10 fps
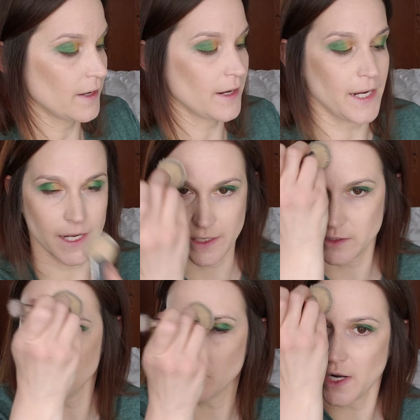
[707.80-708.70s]
and
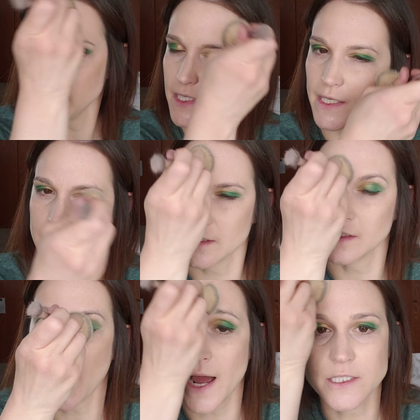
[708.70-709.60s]
you want it to
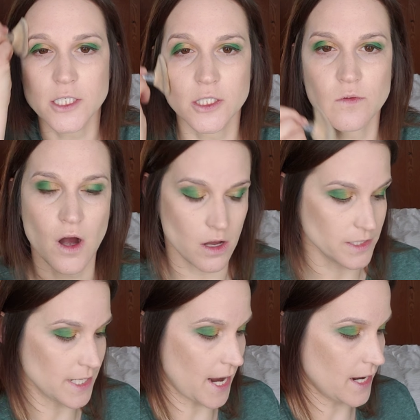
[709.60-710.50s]
last you all
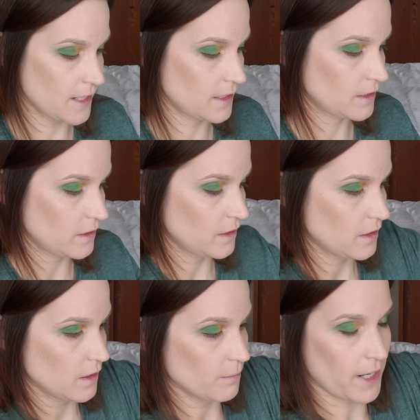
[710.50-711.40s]
day.
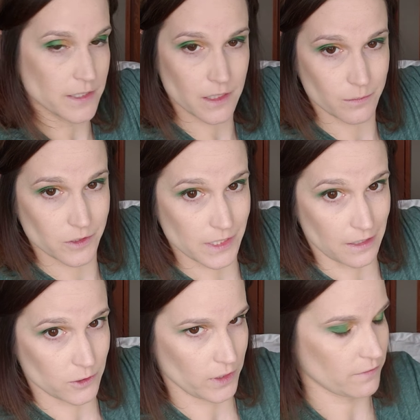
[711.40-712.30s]
Mine's almost
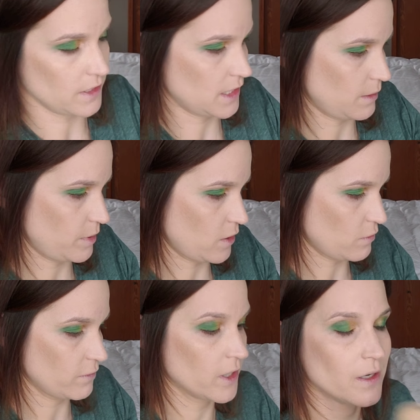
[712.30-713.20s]
out, so I have to tip it
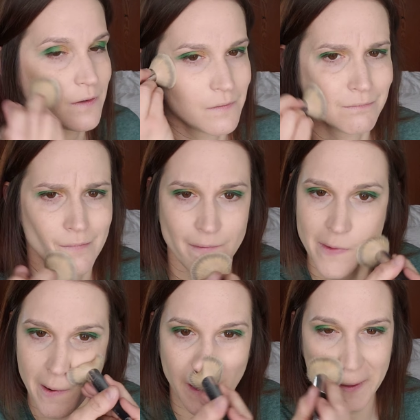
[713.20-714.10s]
over
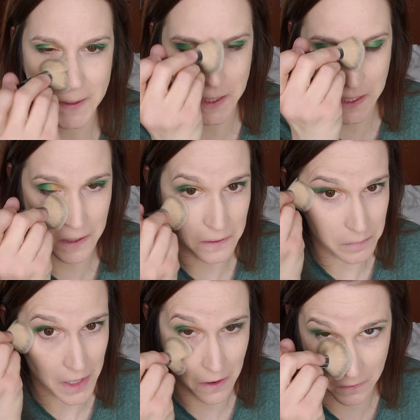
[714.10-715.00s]
to get the
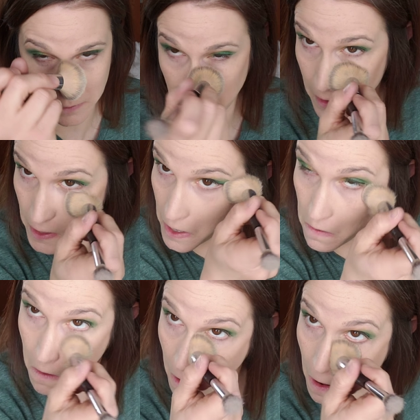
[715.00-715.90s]
powder part out.